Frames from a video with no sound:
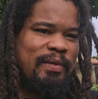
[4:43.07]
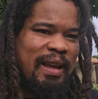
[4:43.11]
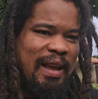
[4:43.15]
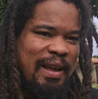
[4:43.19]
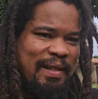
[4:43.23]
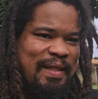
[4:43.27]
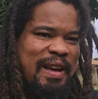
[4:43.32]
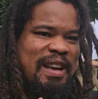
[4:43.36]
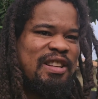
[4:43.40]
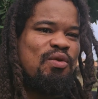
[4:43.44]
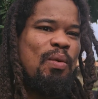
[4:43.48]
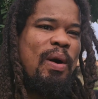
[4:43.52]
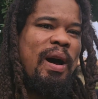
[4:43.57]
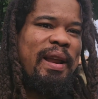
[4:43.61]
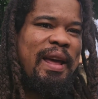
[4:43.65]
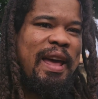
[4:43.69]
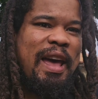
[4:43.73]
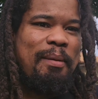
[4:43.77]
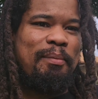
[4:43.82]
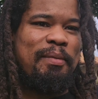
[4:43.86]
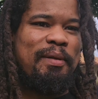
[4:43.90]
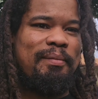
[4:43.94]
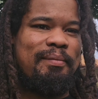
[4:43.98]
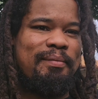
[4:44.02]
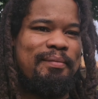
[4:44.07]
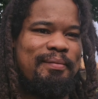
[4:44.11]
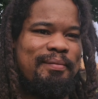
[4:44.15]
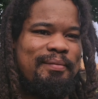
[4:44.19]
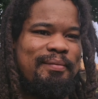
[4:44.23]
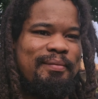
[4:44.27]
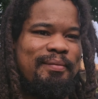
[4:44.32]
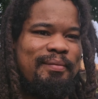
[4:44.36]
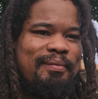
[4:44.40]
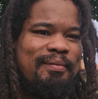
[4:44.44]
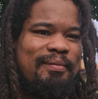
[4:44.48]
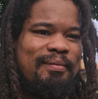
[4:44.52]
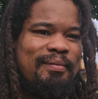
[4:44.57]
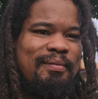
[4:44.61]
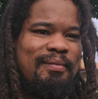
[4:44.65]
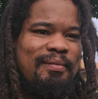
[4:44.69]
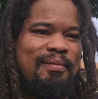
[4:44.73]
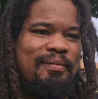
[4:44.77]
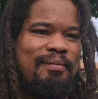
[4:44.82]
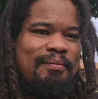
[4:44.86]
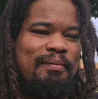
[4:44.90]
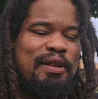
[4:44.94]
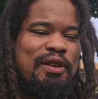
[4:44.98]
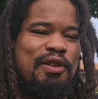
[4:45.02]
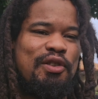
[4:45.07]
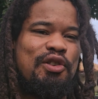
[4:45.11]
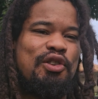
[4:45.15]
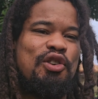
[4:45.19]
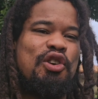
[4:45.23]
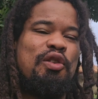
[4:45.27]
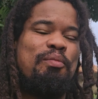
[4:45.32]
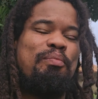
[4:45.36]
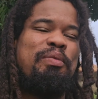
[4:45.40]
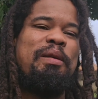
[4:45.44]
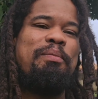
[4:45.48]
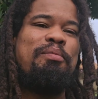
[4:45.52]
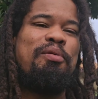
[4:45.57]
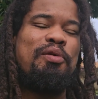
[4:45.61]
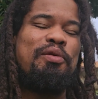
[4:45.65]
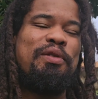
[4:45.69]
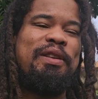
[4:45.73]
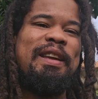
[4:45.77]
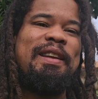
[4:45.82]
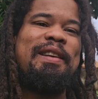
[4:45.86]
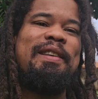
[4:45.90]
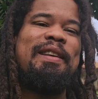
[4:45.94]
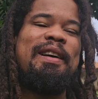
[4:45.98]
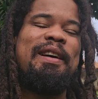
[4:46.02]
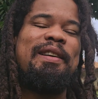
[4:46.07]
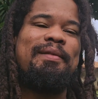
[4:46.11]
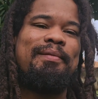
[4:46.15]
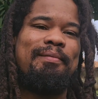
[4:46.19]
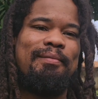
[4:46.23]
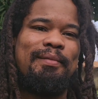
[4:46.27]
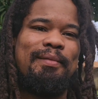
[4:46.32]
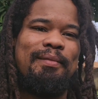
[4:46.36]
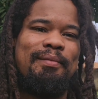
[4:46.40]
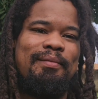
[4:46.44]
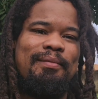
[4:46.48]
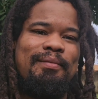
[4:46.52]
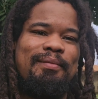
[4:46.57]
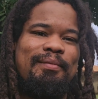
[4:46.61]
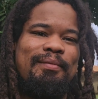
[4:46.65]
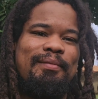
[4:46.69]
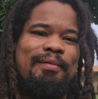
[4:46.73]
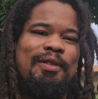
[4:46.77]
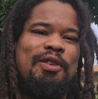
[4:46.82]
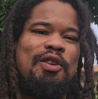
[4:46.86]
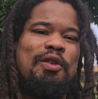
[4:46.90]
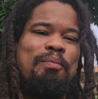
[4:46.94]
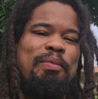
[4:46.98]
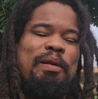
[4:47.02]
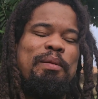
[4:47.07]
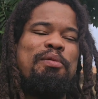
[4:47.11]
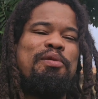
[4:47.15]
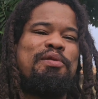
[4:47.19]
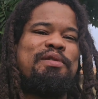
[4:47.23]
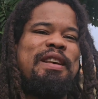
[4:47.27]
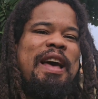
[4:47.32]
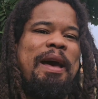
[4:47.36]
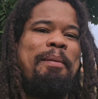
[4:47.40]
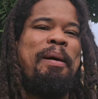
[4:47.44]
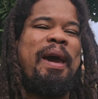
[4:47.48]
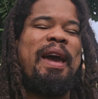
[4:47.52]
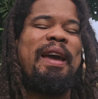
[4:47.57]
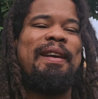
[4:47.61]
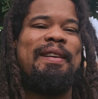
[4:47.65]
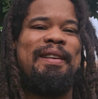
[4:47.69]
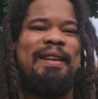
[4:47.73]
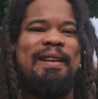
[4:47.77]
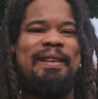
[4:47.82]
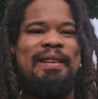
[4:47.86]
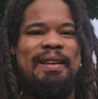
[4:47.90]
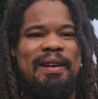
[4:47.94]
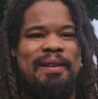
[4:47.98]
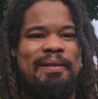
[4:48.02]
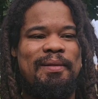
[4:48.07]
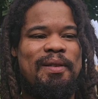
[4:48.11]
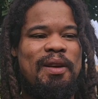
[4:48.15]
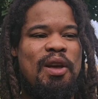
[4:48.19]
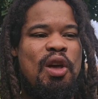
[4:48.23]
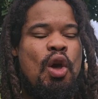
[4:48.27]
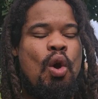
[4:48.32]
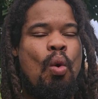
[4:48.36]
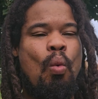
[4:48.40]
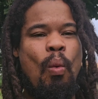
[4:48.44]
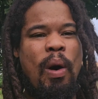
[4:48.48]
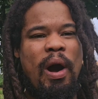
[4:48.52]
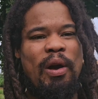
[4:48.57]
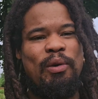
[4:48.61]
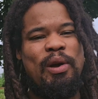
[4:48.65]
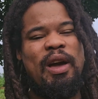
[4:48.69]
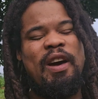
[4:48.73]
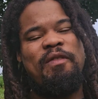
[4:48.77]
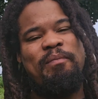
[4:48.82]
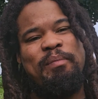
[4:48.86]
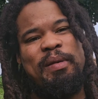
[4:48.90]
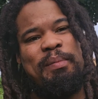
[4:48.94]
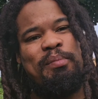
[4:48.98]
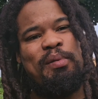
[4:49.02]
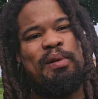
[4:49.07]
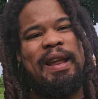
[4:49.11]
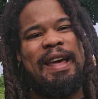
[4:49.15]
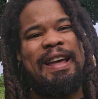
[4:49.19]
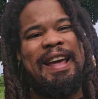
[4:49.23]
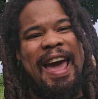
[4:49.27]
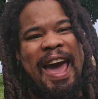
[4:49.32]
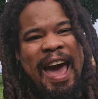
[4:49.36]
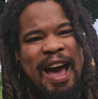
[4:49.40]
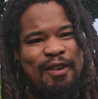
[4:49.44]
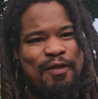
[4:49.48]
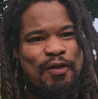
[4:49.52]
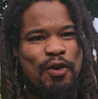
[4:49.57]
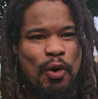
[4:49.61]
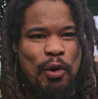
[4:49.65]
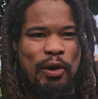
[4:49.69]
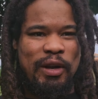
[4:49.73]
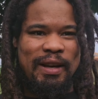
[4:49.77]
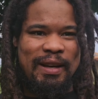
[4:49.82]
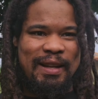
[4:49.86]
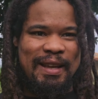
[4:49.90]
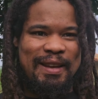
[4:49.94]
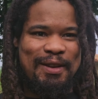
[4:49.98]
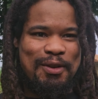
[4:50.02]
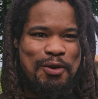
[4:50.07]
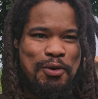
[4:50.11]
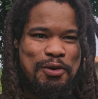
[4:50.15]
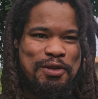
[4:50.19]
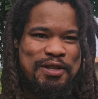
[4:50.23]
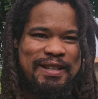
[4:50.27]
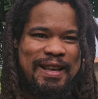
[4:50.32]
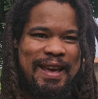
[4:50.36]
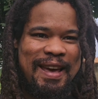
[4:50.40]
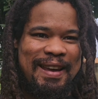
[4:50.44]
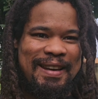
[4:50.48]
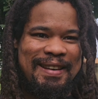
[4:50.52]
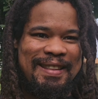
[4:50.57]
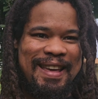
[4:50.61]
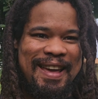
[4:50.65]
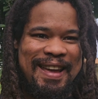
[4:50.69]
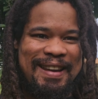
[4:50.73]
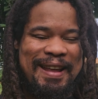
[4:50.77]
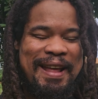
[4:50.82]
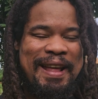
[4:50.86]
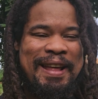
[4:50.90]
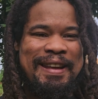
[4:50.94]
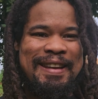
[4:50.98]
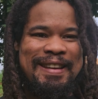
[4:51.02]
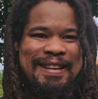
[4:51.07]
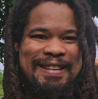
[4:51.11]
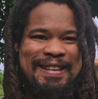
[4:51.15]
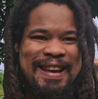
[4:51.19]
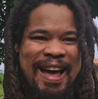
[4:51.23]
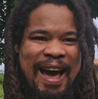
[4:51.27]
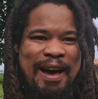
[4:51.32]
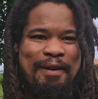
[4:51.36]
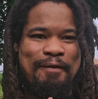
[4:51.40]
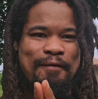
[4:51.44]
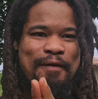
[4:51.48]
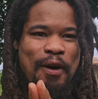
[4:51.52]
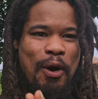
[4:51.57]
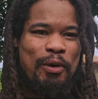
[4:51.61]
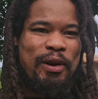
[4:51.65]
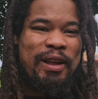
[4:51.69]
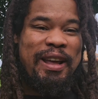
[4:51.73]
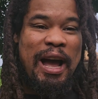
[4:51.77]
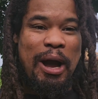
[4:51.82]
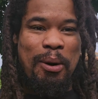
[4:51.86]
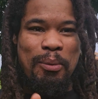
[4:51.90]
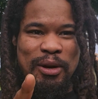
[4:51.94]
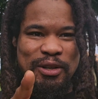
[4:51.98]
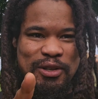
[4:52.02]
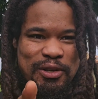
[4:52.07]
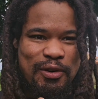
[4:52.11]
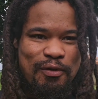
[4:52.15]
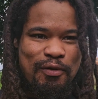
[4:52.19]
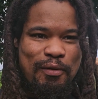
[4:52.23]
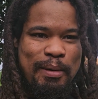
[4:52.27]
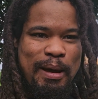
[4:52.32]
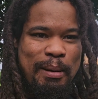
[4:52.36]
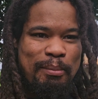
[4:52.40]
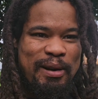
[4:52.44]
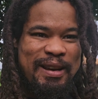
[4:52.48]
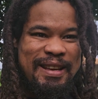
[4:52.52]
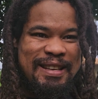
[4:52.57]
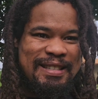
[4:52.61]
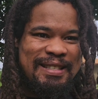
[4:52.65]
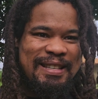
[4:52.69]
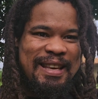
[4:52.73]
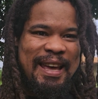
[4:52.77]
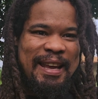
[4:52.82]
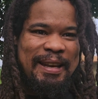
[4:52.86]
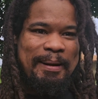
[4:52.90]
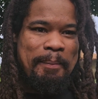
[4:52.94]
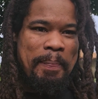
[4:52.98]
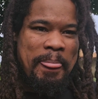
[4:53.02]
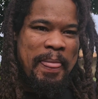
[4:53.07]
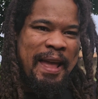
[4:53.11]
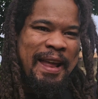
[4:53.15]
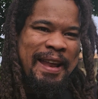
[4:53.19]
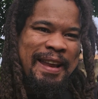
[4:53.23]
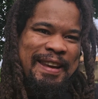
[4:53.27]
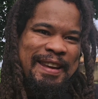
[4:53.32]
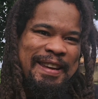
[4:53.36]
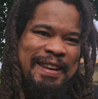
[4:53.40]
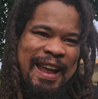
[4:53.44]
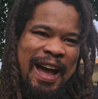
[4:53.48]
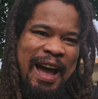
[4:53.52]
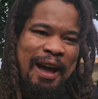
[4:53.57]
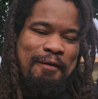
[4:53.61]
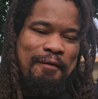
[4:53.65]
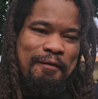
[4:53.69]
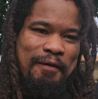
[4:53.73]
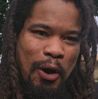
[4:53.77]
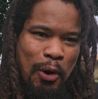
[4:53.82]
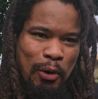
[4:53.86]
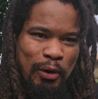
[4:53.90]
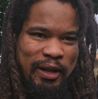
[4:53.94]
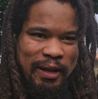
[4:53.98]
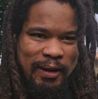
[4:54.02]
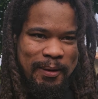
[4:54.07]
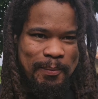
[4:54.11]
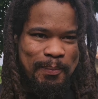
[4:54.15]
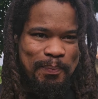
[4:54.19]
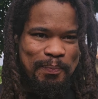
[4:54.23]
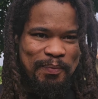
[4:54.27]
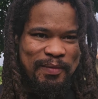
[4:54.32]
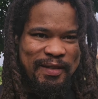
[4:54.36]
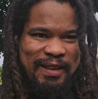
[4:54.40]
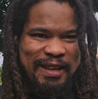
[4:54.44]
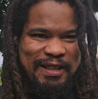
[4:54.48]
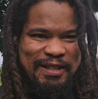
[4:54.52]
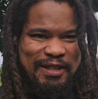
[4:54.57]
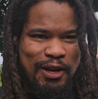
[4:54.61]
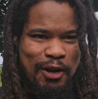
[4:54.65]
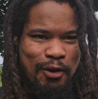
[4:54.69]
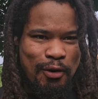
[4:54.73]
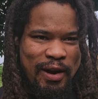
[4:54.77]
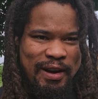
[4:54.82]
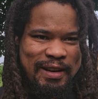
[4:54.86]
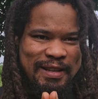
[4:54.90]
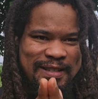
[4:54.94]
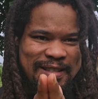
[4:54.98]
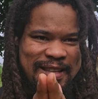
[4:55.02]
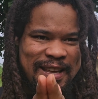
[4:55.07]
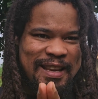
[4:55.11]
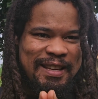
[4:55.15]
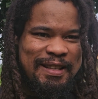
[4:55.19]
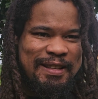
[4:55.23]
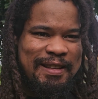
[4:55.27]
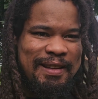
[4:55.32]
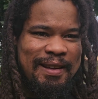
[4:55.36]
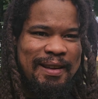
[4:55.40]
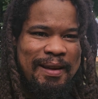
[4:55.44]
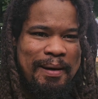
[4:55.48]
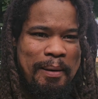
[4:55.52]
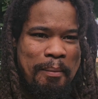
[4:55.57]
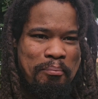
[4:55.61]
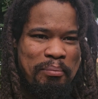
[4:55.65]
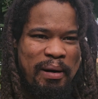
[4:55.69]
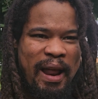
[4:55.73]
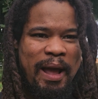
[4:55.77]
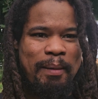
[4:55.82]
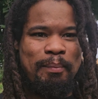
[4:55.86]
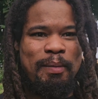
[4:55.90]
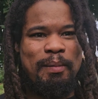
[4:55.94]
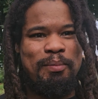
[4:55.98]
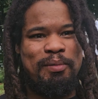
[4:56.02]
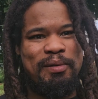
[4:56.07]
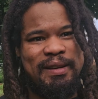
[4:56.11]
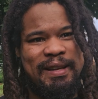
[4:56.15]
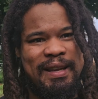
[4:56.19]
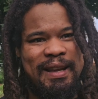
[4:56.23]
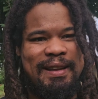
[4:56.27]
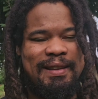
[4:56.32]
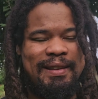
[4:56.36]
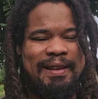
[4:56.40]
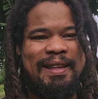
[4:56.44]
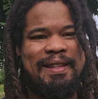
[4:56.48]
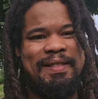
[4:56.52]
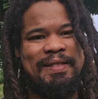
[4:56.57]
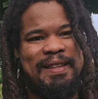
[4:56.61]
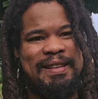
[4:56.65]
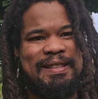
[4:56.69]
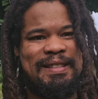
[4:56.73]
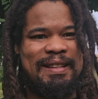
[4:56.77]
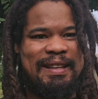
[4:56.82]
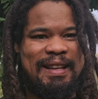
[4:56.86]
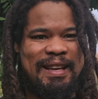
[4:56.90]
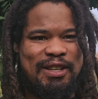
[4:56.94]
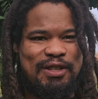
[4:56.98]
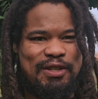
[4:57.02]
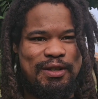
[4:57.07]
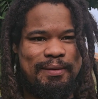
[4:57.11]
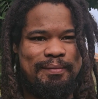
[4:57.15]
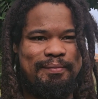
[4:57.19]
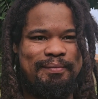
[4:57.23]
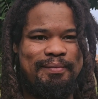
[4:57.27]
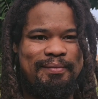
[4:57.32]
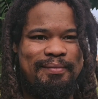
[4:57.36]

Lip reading: And that's why it happened. Because good people did nothing. Good people sat back and did nothing. While you have people like Afro Elite who said that not voting, I want you to remember, he said not voting is the greatest thing black people did in this election.